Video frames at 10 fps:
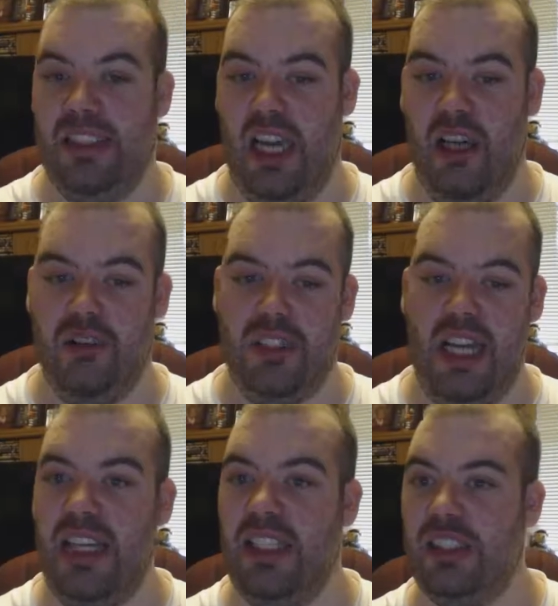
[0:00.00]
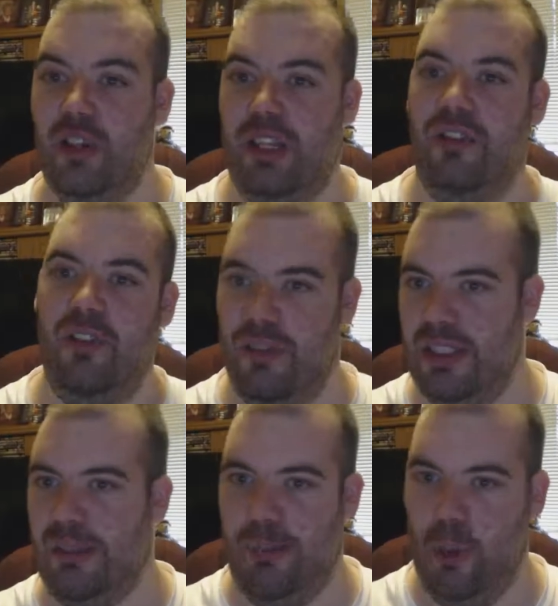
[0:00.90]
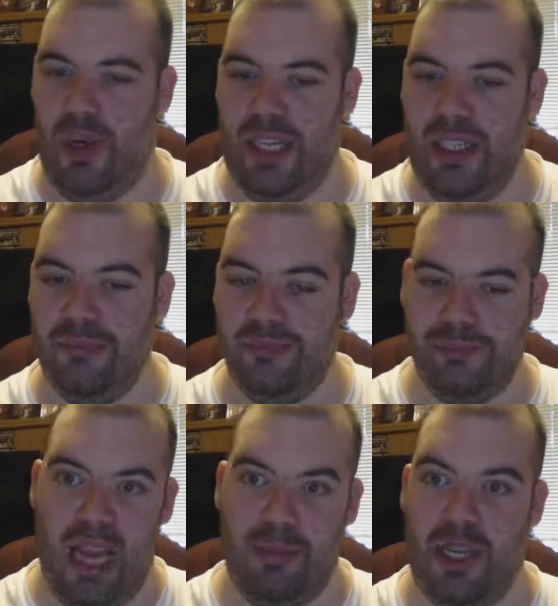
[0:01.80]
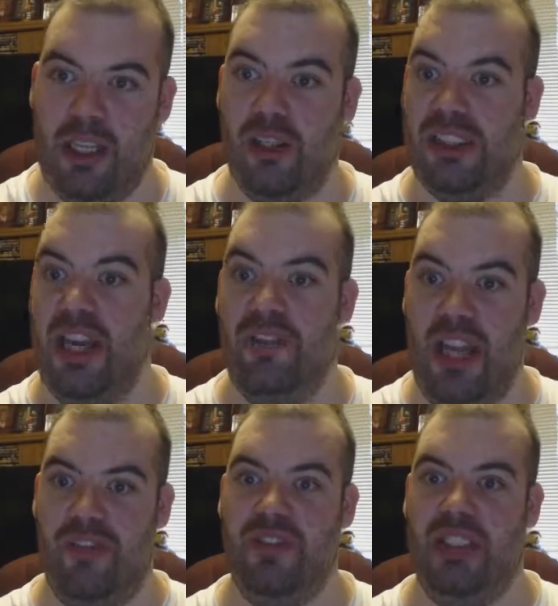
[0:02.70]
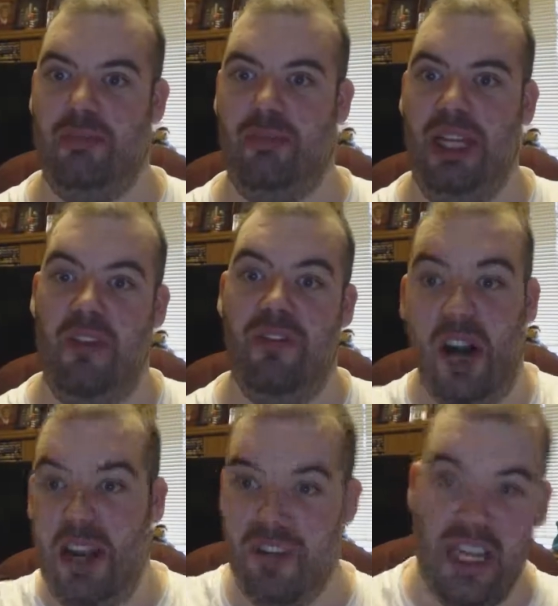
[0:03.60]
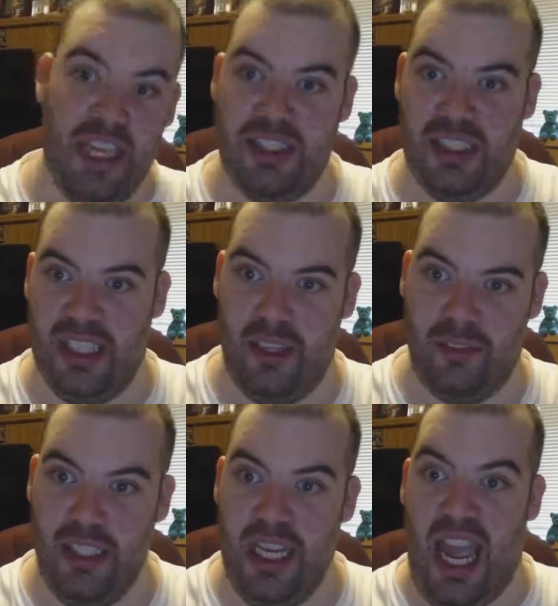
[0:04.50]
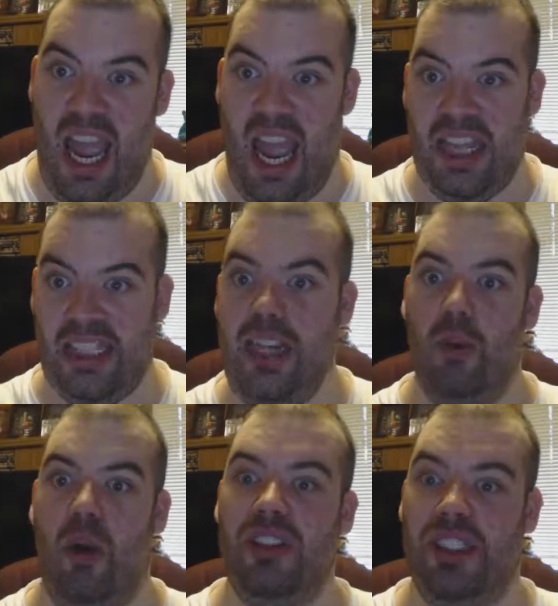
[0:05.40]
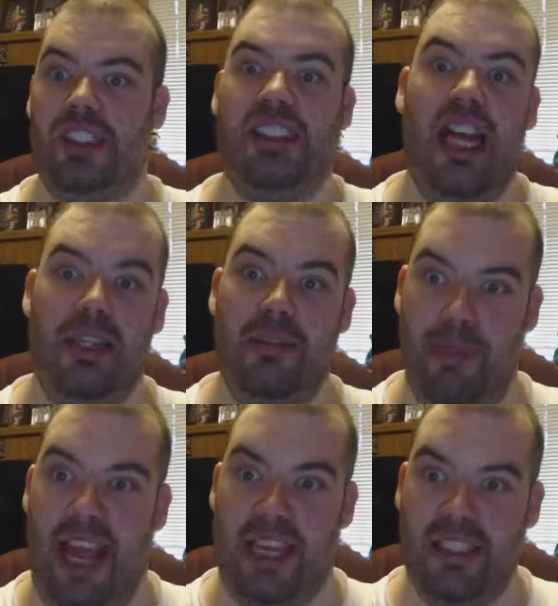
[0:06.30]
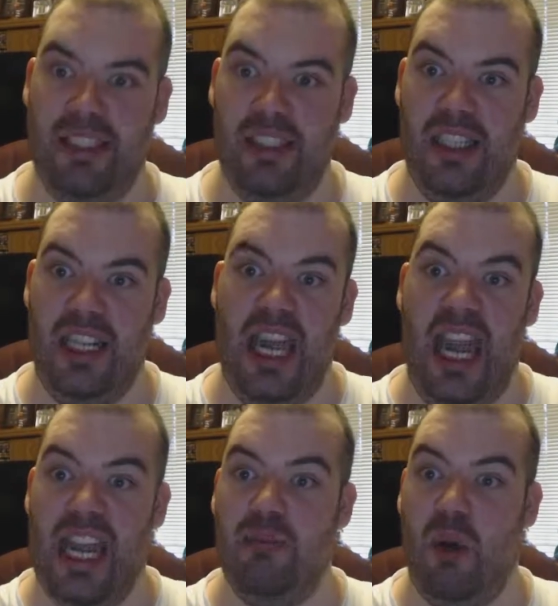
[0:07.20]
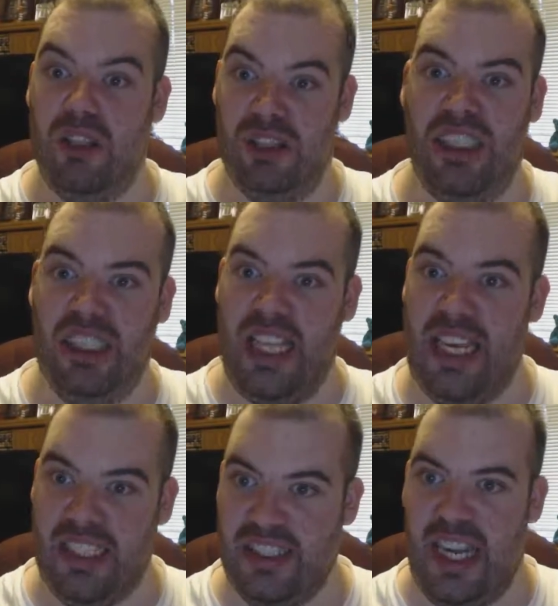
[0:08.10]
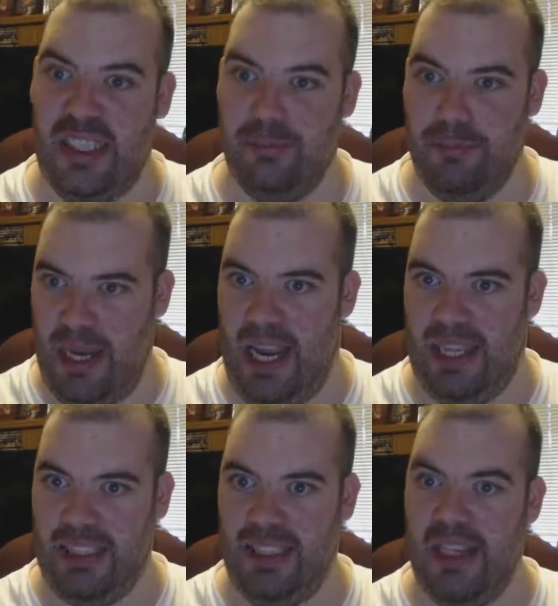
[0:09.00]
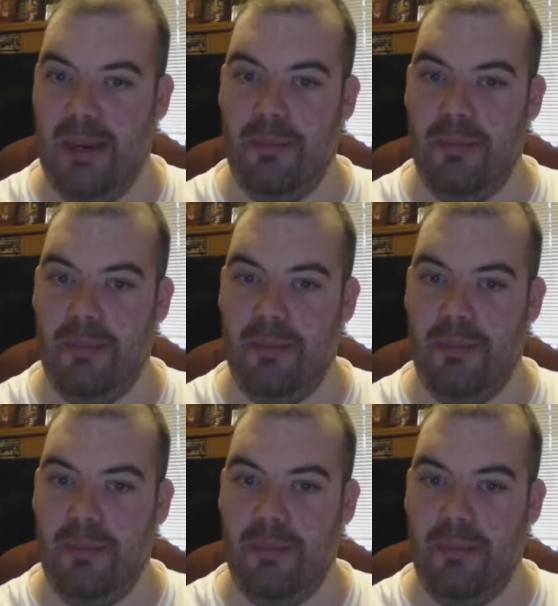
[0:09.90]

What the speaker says: So Cullen is looking for his boy because they've left him 5 years ago, and he wants his son back. He wants to get his son back